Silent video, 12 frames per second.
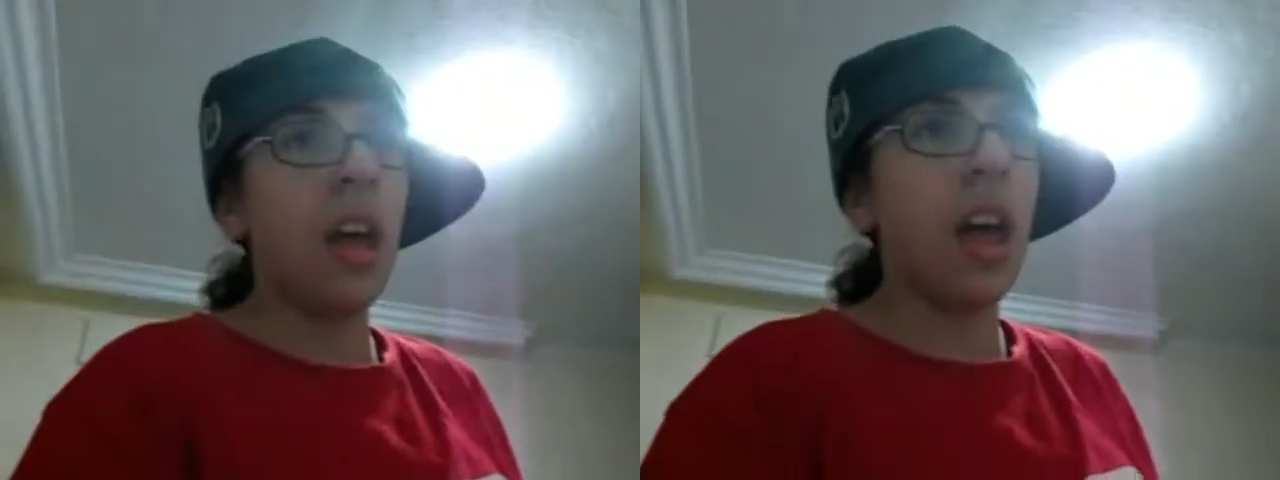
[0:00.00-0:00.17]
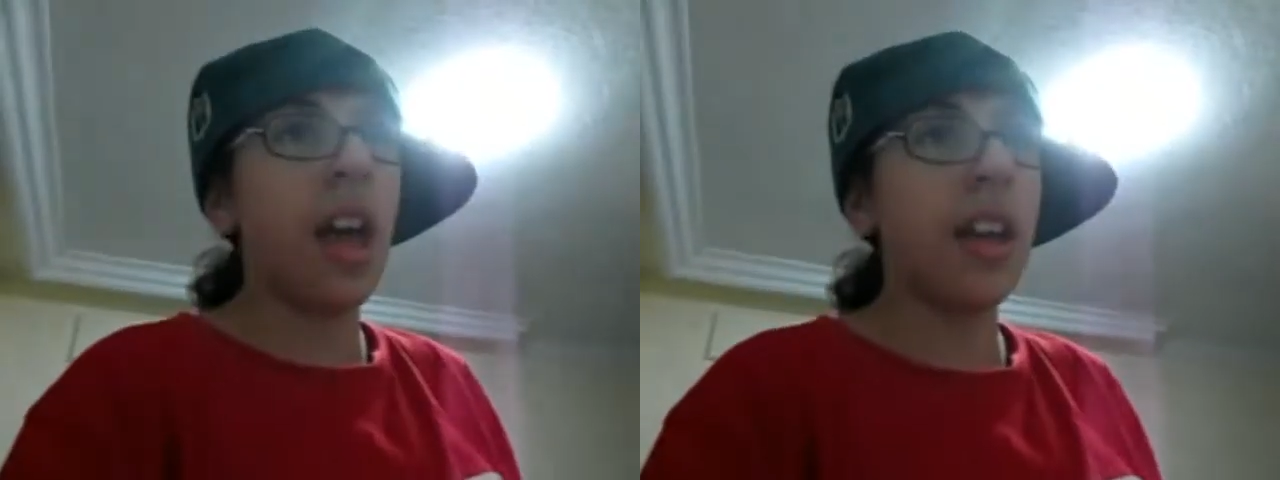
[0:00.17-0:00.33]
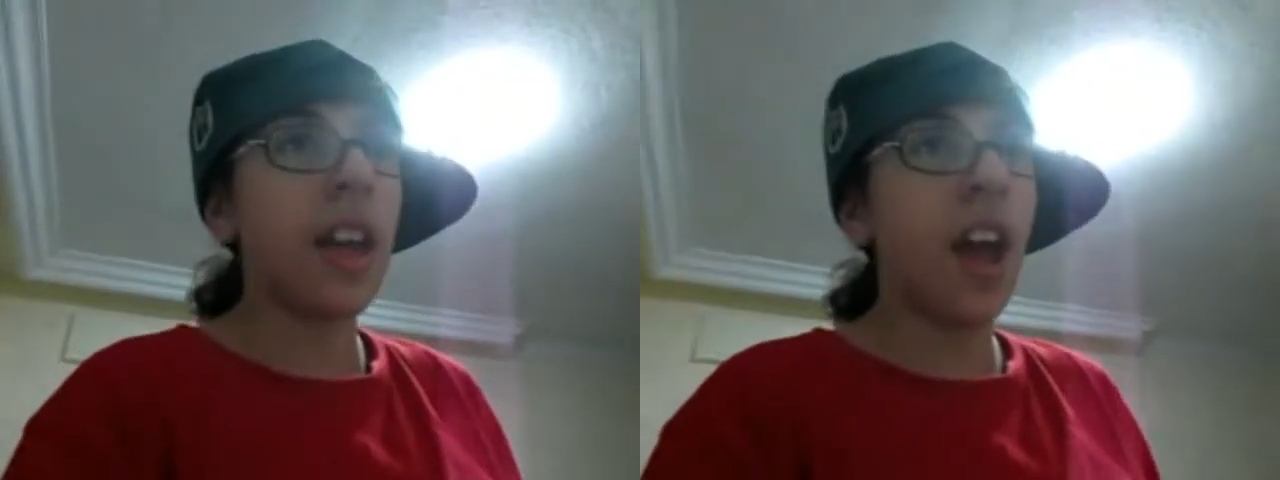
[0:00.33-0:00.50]

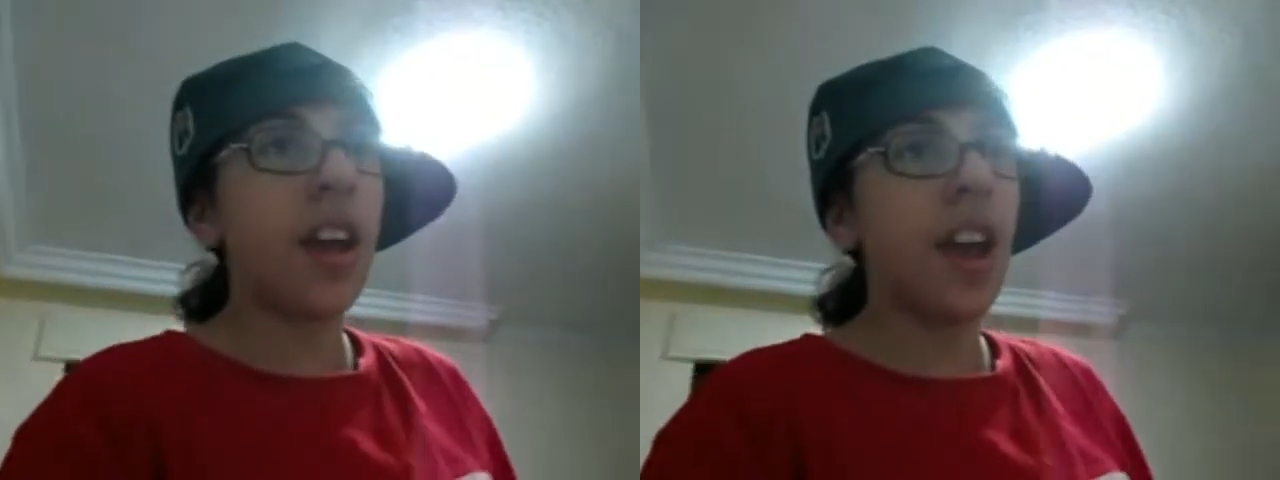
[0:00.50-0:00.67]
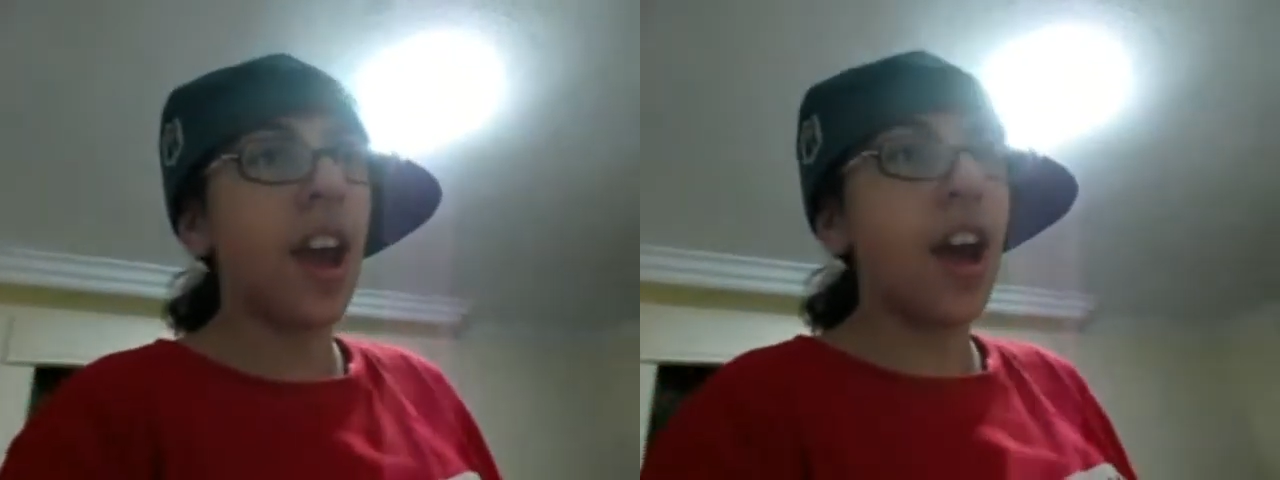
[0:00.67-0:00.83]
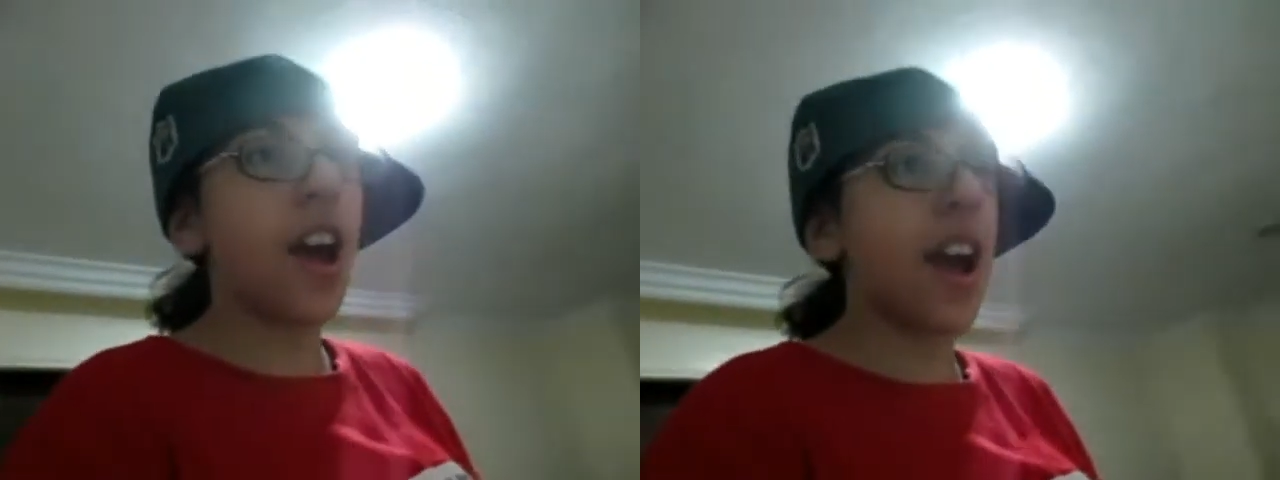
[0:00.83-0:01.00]
Hey, hey,
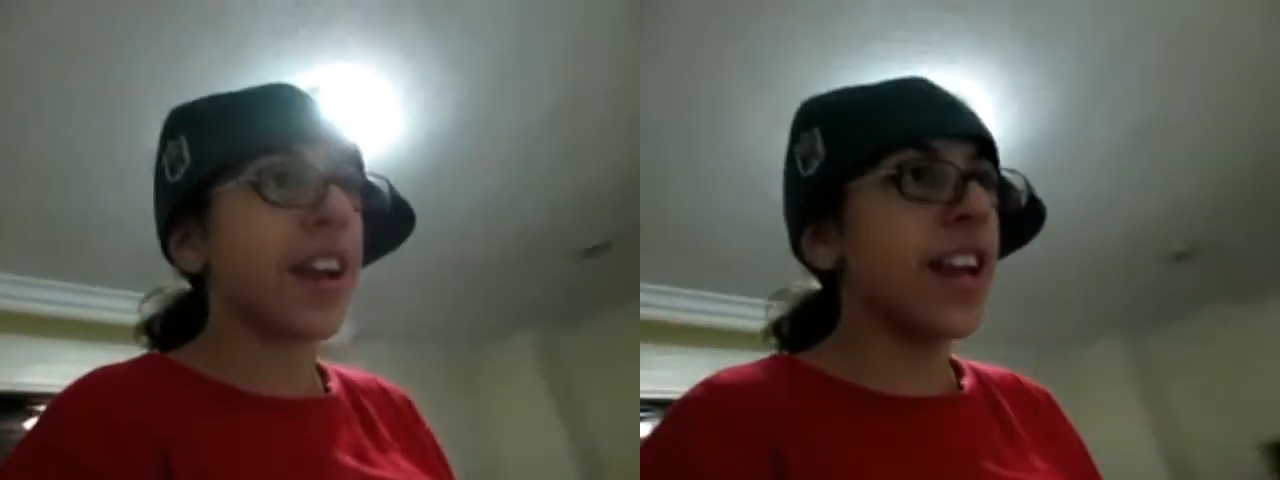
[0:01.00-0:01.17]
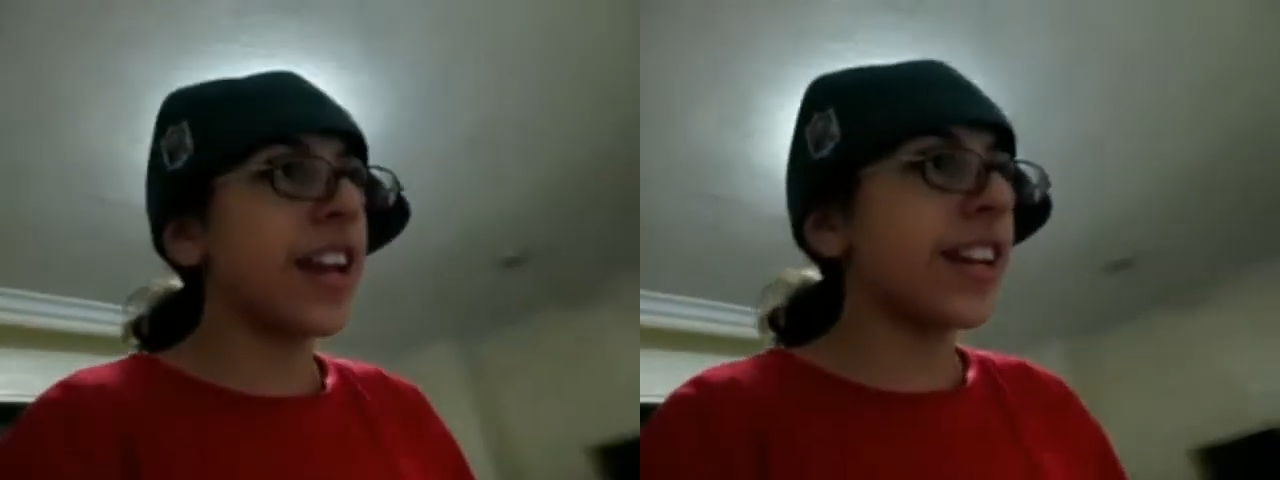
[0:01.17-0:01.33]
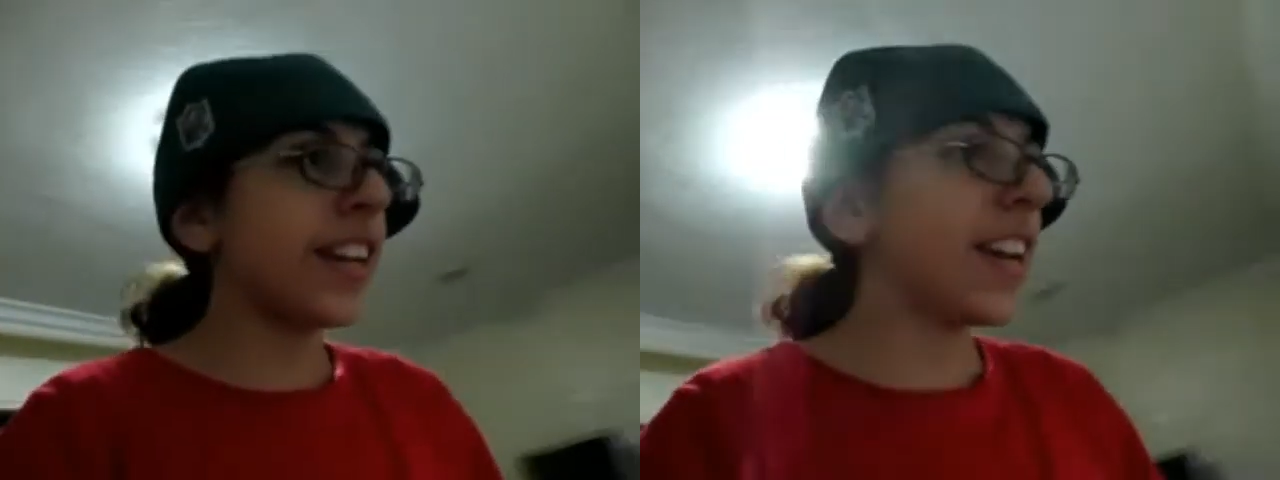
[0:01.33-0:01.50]
hey,
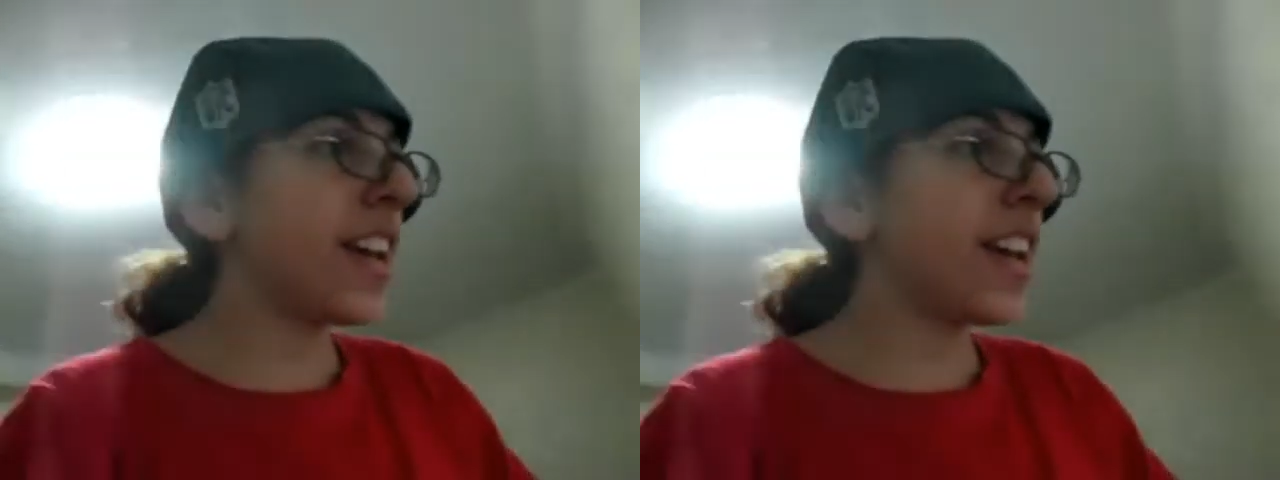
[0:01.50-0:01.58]
it